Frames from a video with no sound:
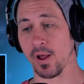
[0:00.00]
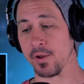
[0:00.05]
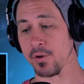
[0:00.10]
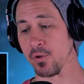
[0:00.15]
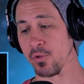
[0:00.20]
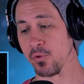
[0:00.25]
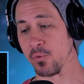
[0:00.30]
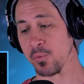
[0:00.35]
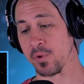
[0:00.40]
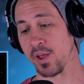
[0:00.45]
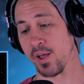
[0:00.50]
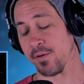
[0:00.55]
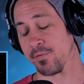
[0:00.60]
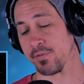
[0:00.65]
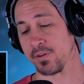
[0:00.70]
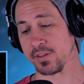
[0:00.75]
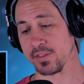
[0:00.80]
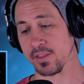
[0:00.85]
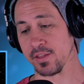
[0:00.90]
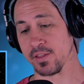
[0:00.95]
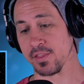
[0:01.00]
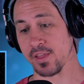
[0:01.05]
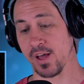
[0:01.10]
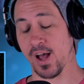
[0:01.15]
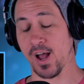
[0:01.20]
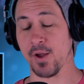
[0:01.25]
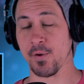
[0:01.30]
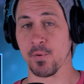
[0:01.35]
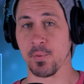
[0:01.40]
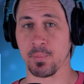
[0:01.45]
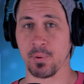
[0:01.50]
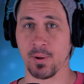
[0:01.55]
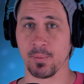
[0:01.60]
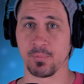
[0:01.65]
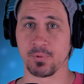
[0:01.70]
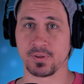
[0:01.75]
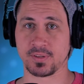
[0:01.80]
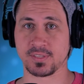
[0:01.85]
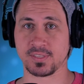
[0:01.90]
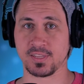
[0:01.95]
I know that we have, like, the High
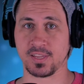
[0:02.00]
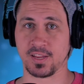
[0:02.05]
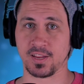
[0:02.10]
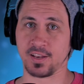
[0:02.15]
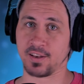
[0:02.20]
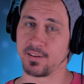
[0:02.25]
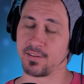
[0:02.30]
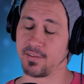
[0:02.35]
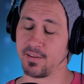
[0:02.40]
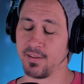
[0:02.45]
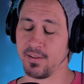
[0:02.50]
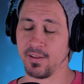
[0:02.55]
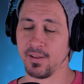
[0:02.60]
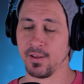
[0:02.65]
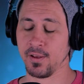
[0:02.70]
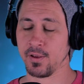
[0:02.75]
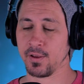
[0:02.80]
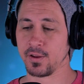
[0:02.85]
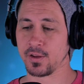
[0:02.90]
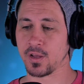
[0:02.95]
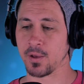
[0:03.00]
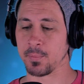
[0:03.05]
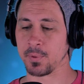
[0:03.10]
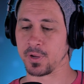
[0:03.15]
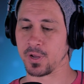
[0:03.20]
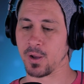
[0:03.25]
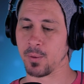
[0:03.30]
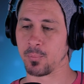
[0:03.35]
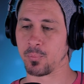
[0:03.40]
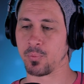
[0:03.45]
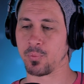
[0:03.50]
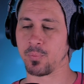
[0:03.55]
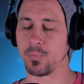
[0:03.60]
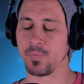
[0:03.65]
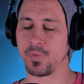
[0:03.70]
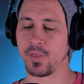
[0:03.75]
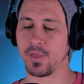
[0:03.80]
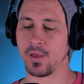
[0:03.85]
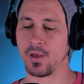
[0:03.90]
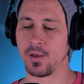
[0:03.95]
Republic scene coming up
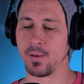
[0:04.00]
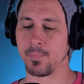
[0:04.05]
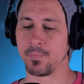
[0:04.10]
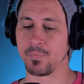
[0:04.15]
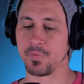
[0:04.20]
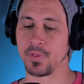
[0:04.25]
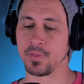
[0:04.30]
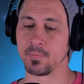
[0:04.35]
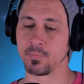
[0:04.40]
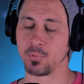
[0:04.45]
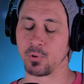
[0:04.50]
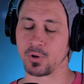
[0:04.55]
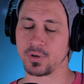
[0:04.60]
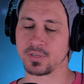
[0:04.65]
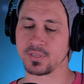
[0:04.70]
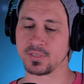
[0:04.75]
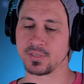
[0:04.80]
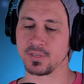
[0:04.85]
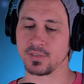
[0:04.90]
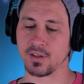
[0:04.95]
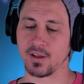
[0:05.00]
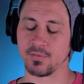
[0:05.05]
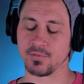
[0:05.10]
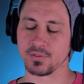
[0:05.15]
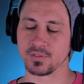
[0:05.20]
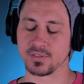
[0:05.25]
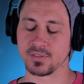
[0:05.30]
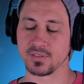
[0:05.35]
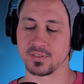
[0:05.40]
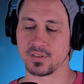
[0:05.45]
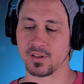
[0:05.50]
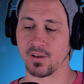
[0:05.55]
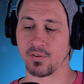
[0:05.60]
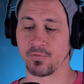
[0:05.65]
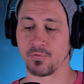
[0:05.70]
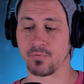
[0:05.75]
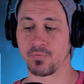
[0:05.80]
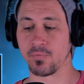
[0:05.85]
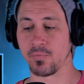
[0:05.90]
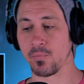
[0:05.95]
in books and novels and
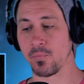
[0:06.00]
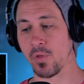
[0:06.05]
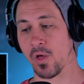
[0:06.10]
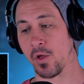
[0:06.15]
stuff.